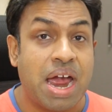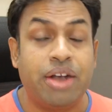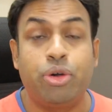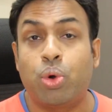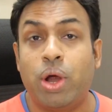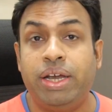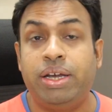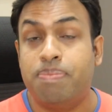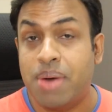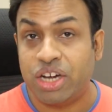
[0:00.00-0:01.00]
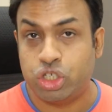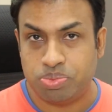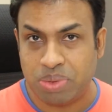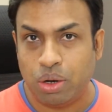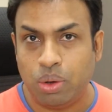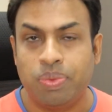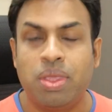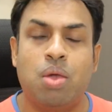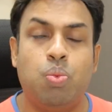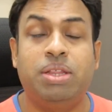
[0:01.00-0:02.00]
Android Marshmallow
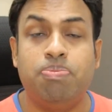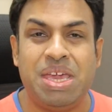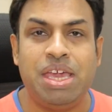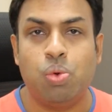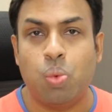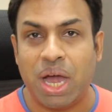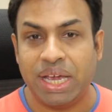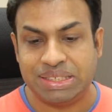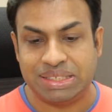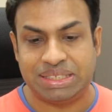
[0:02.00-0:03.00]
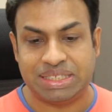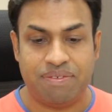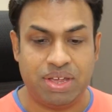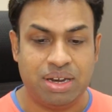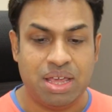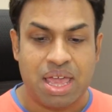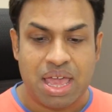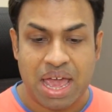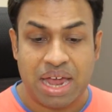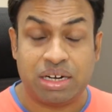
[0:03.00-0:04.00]
with MIUI 7.
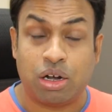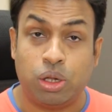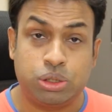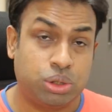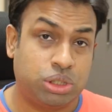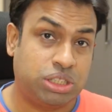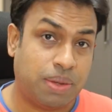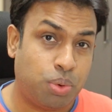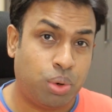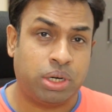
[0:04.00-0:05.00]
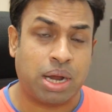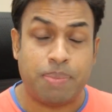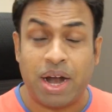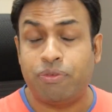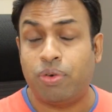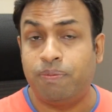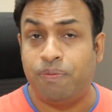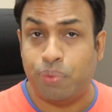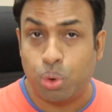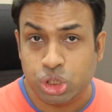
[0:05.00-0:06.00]
And it will also support, apart from
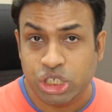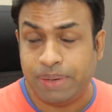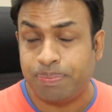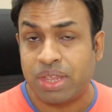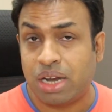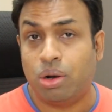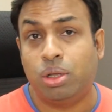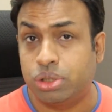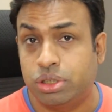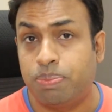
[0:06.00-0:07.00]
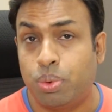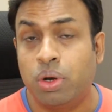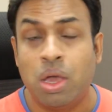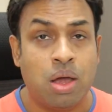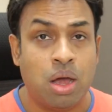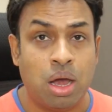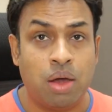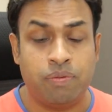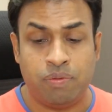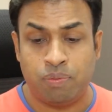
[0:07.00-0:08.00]
4G, it will also support
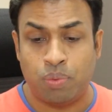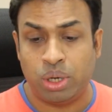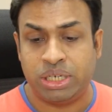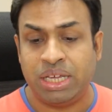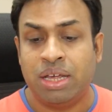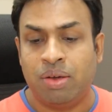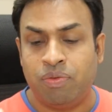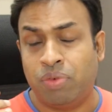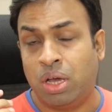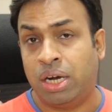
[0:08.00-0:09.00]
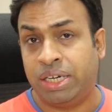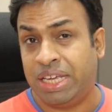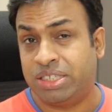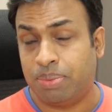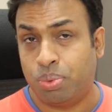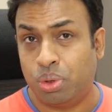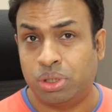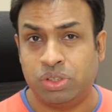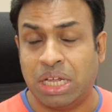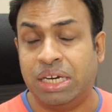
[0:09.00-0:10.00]
VoLTE
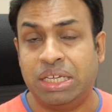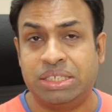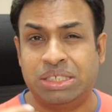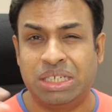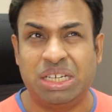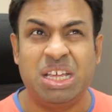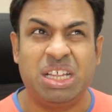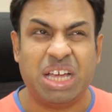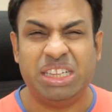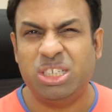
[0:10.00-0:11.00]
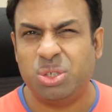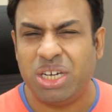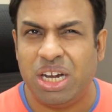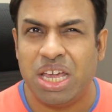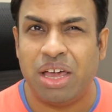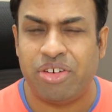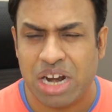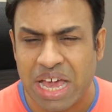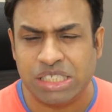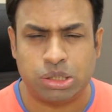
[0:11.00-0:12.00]
support. That is, I think so in India,
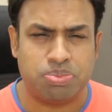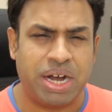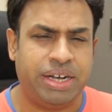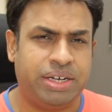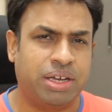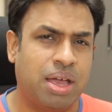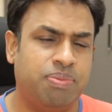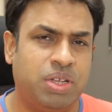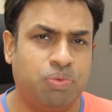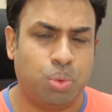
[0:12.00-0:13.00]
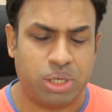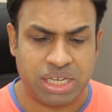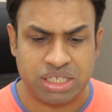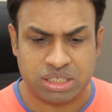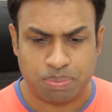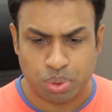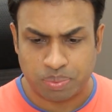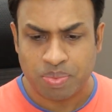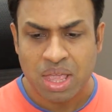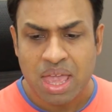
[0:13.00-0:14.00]
Reliance might come with VoLTE support.
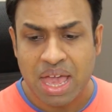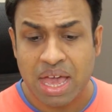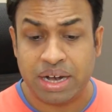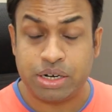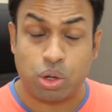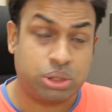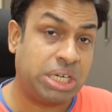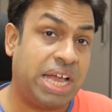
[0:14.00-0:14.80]
And it also